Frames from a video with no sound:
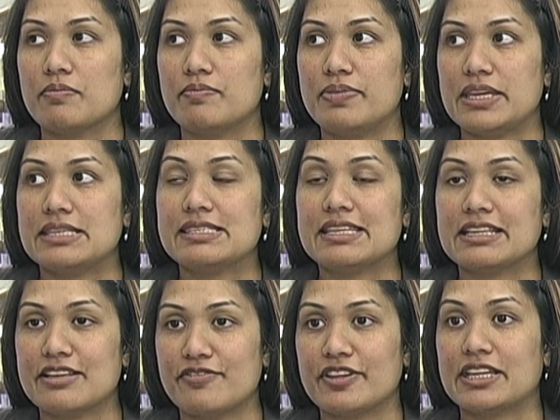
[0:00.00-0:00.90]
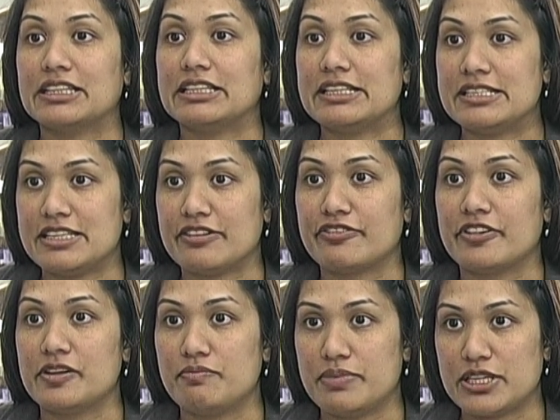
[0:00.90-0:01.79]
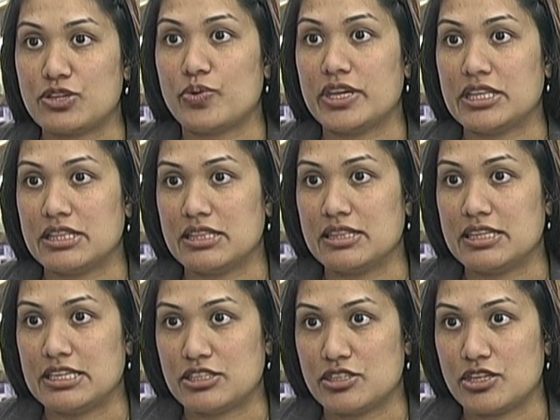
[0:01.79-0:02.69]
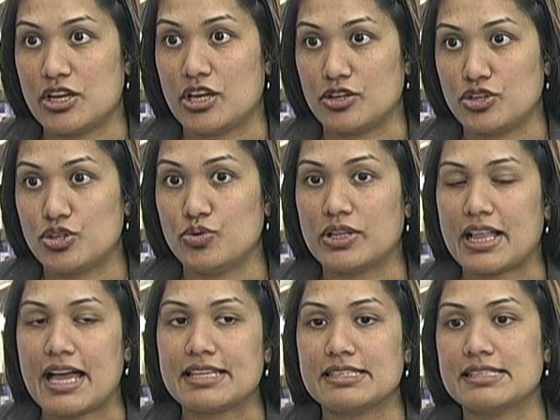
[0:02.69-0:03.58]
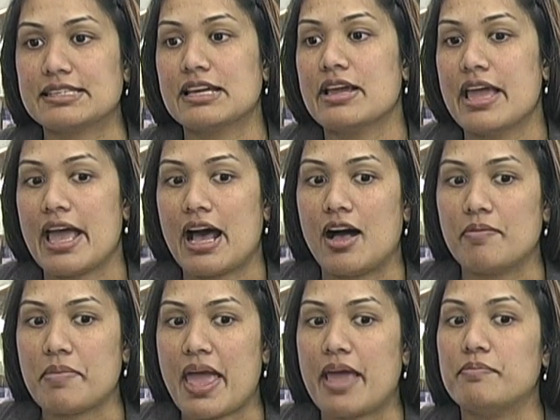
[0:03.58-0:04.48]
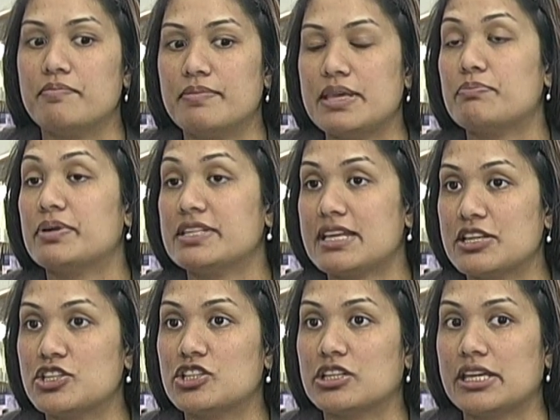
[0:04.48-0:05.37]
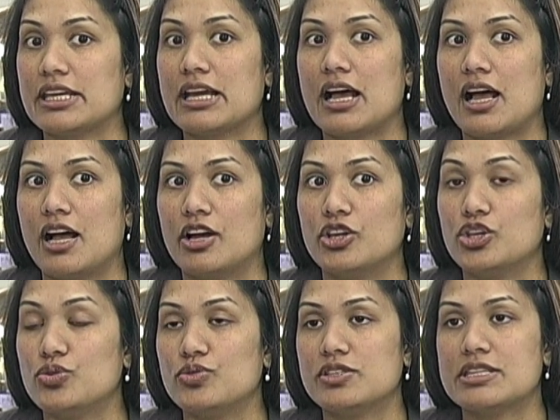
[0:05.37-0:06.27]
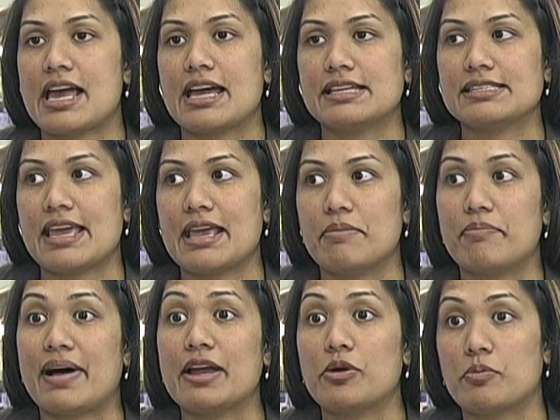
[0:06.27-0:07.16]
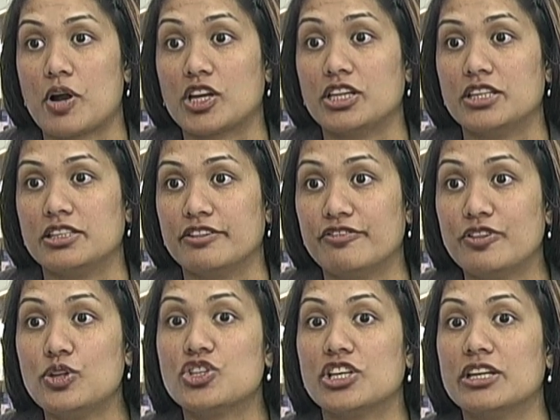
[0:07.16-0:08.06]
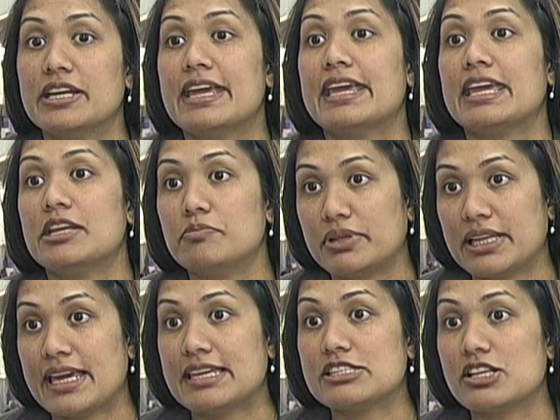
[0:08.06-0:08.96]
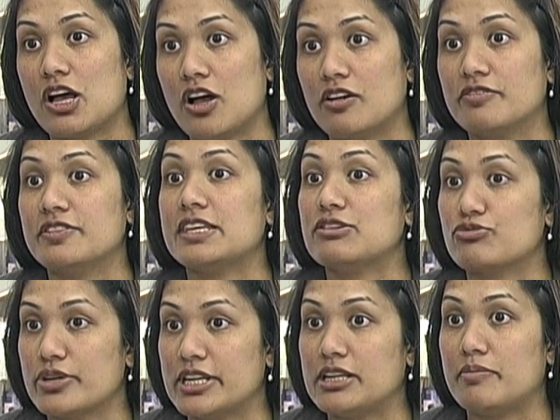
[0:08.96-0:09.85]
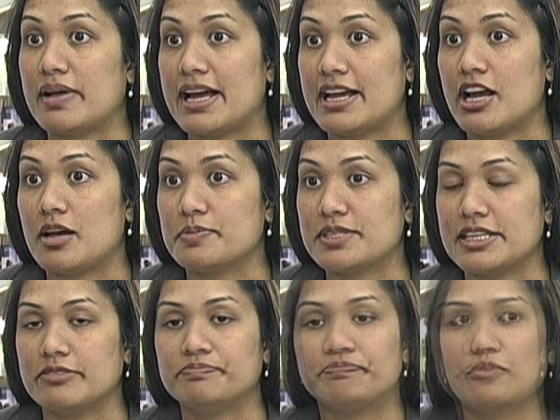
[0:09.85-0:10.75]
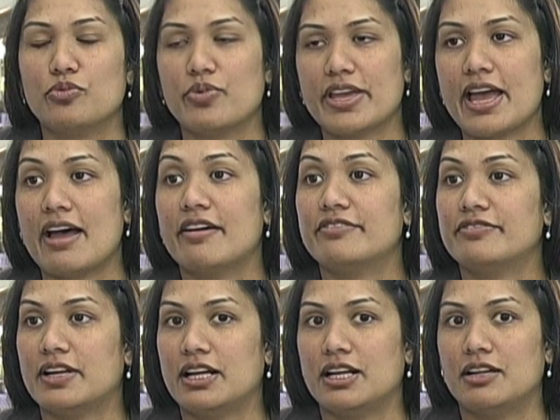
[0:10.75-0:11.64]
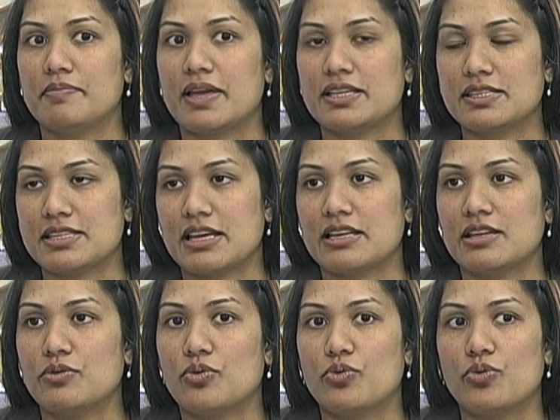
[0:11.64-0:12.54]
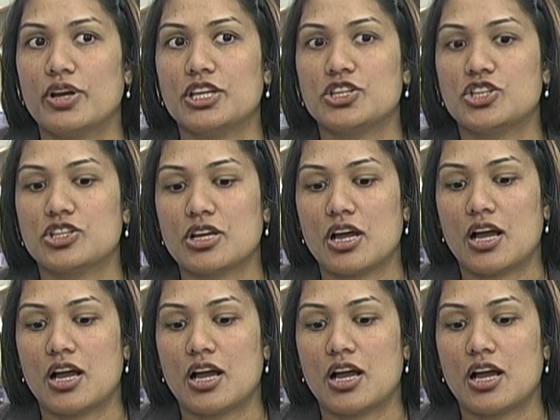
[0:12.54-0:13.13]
be significantly different between these two classes and be potentially used as a biomarker in the future in place of the renal biopsy. We have a study which